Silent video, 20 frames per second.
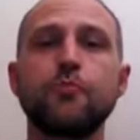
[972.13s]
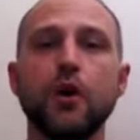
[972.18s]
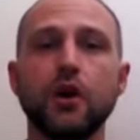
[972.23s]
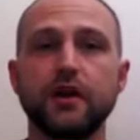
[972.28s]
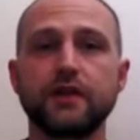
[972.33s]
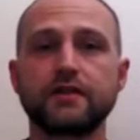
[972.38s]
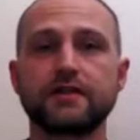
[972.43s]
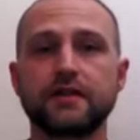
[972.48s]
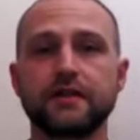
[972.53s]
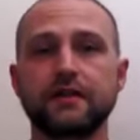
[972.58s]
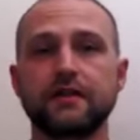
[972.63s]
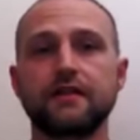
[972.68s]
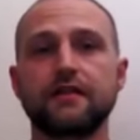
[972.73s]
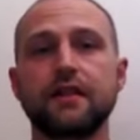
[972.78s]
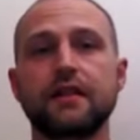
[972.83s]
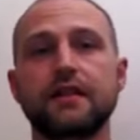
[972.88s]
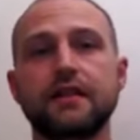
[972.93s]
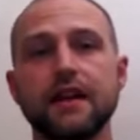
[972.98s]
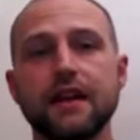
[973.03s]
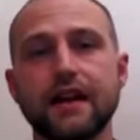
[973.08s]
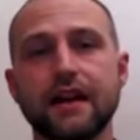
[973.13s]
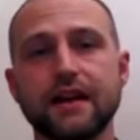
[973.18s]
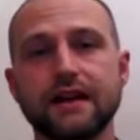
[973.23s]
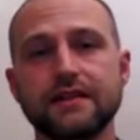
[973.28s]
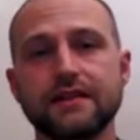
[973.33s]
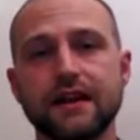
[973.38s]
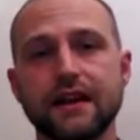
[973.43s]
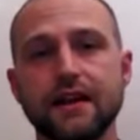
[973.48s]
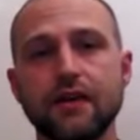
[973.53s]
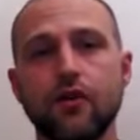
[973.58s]
But the thing
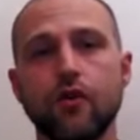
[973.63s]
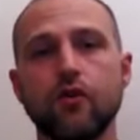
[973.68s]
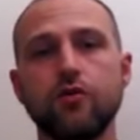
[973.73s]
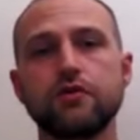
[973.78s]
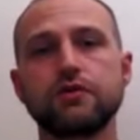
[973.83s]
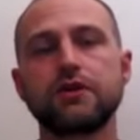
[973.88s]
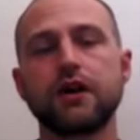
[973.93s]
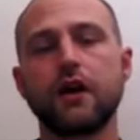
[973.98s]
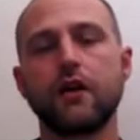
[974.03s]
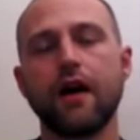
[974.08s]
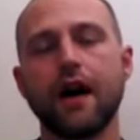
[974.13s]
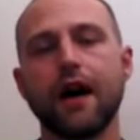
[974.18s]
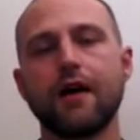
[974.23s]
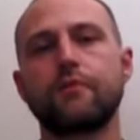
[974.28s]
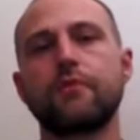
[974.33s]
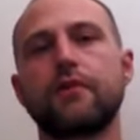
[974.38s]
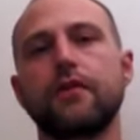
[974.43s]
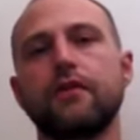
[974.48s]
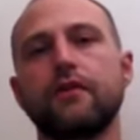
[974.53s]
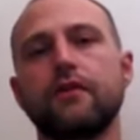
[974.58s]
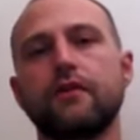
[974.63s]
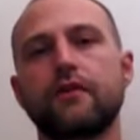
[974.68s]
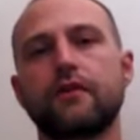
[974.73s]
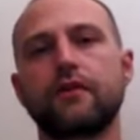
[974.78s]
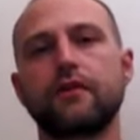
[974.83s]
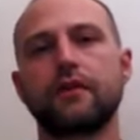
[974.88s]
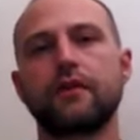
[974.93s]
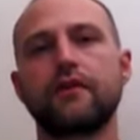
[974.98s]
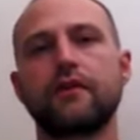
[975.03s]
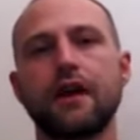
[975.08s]
is, it also
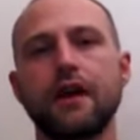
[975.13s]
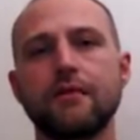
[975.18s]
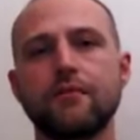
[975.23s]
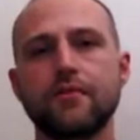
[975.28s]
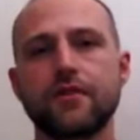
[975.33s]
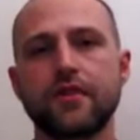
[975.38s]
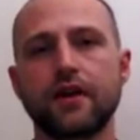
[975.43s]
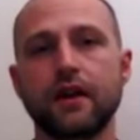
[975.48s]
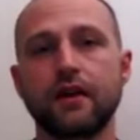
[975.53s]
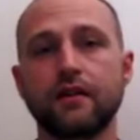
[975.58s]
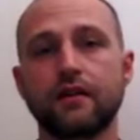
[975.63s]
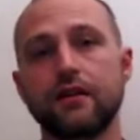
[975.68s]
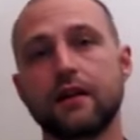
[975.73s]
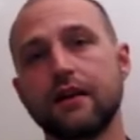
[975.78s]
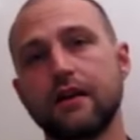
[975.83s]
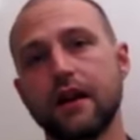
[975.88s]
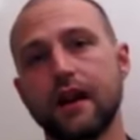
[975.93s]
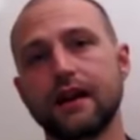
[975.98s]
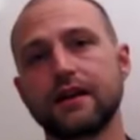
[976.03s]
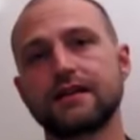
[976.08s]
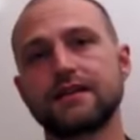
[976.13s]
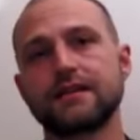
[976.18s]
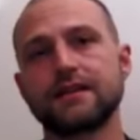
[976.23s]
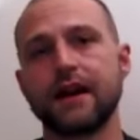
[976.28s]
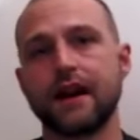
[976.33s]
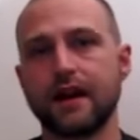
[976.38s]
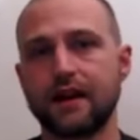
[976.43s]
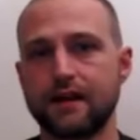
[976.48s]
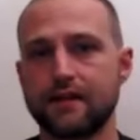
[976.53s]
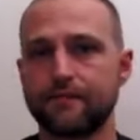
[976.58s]
happens the same thing the next
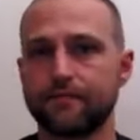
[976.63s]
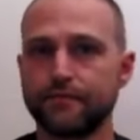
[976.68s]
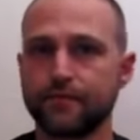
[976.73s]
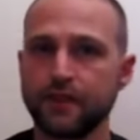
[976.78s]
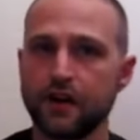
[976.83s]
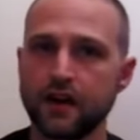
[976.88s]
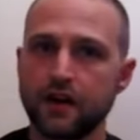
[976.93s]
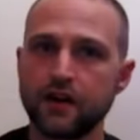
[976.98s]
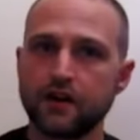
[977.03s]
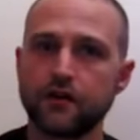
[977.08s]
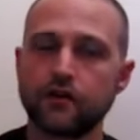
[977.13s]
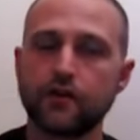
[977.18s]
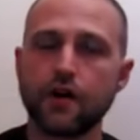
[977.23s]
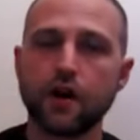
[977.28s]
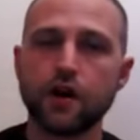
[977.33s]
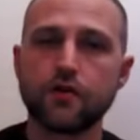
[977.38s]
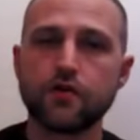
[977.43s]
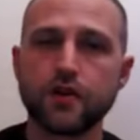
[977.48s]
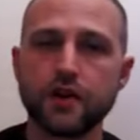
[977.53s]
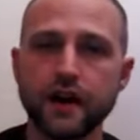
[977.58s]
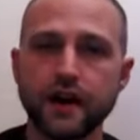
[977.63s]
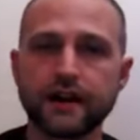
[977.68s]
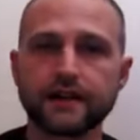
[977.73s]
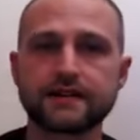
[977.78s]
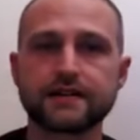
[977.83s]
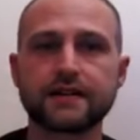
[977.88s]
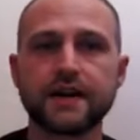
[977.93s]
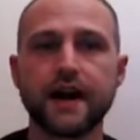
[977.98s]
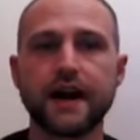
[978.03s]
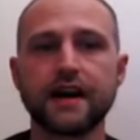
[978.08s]
day. So the
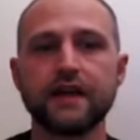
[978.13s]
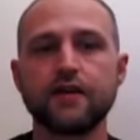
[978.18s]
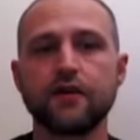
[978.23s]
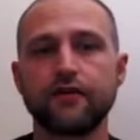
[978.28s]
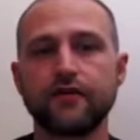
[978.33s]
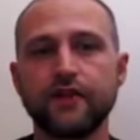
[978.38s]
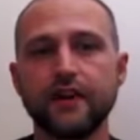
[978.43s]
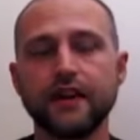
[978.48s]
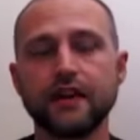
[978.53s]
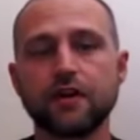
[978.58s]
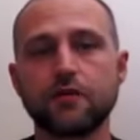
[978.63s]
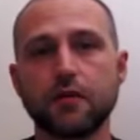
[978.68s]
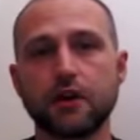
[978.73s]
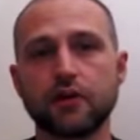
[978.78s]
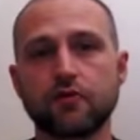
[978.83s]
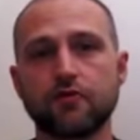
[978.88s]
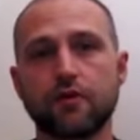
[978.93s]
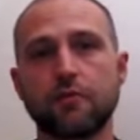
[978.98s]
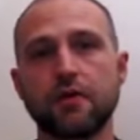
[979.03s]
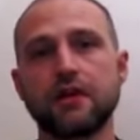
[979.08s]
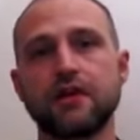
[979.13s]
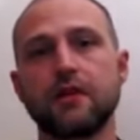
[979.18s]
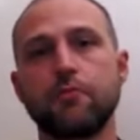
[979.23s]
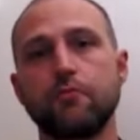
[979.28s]
next day, you're feeling a bit grubby.